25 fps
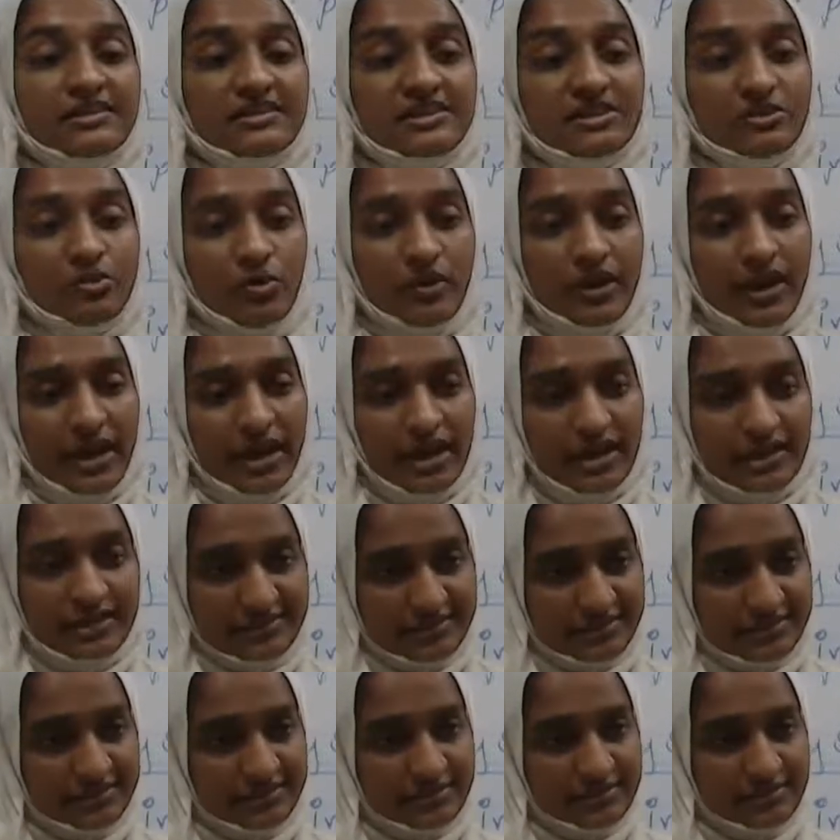is known
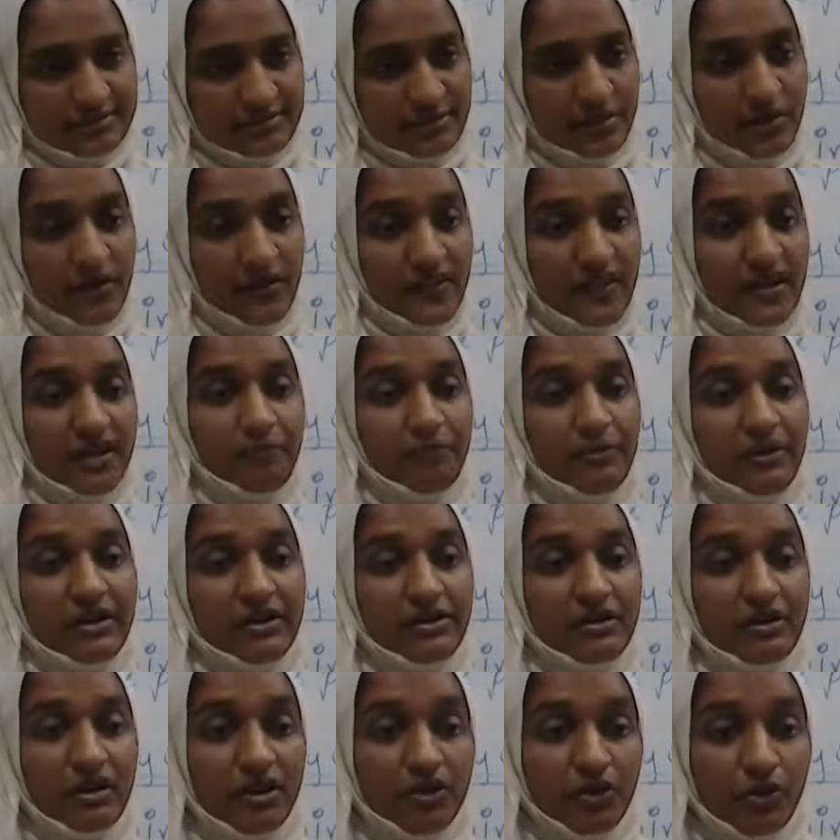as, or that
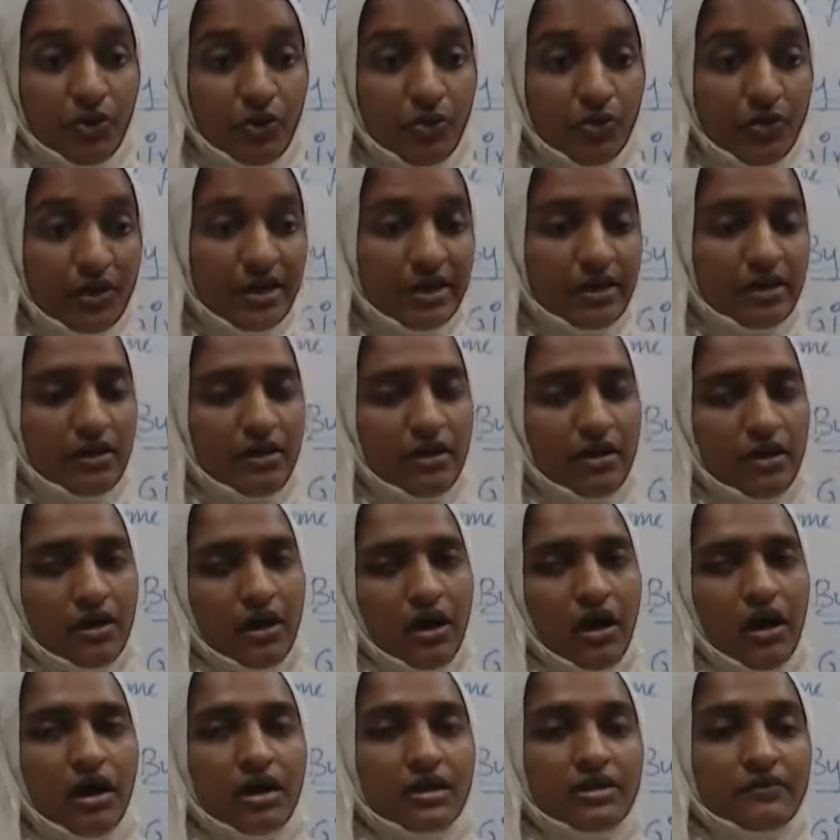particular unit
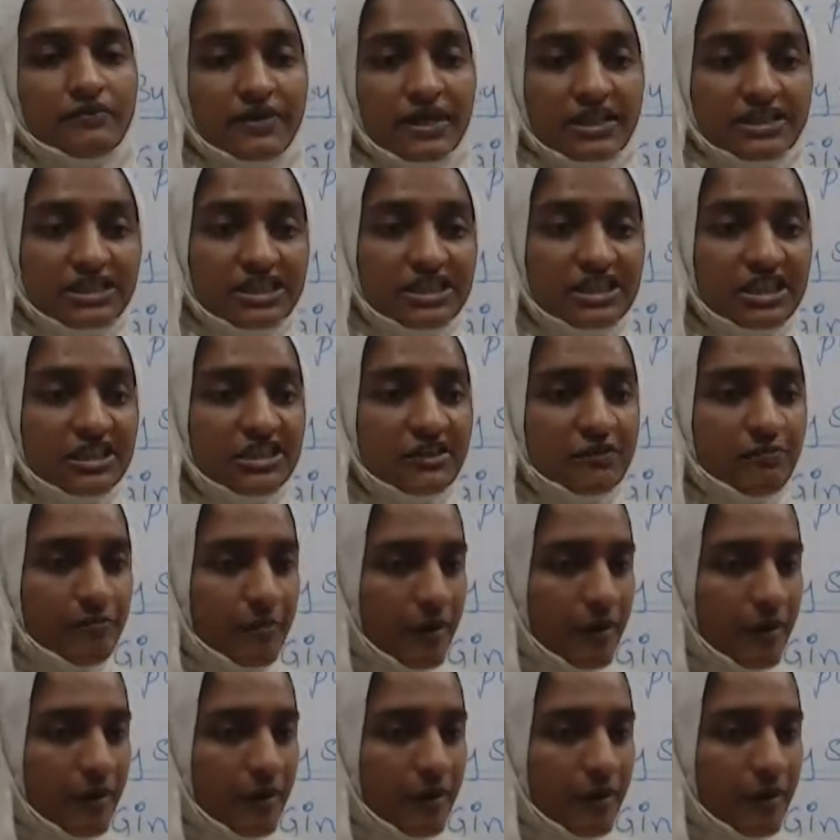or the vegetative